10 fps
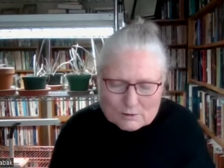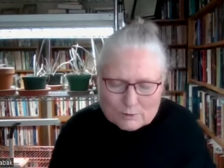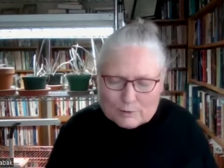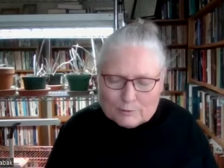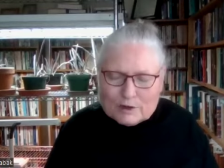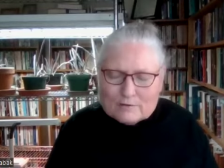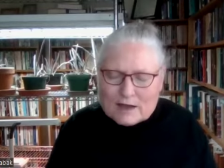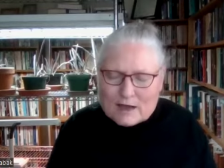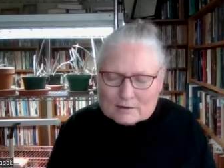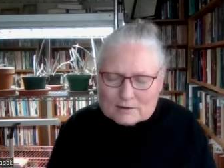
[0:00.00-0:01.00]
or when we have
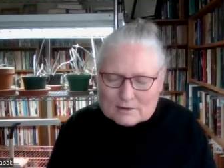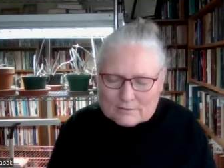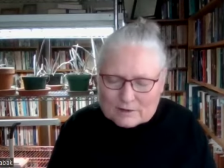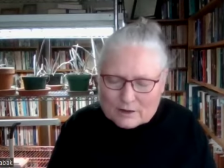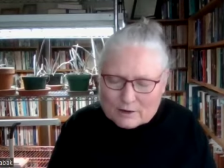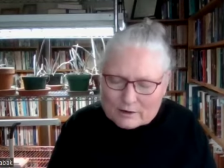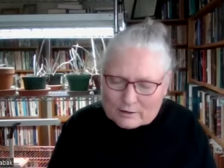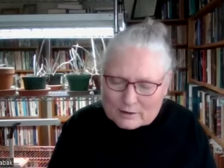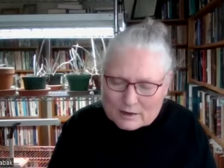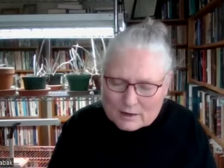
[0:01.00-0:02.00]
actively
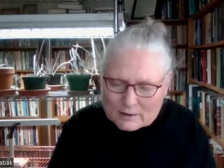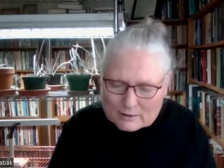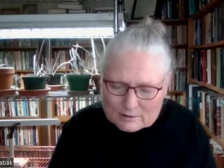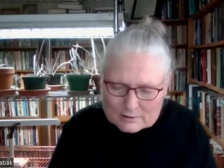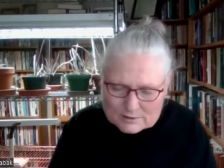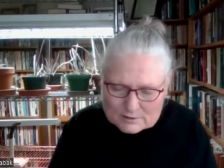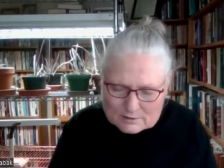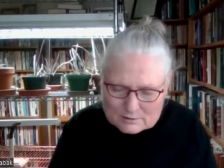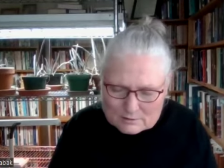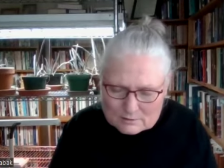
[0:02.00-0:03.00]
hurt others.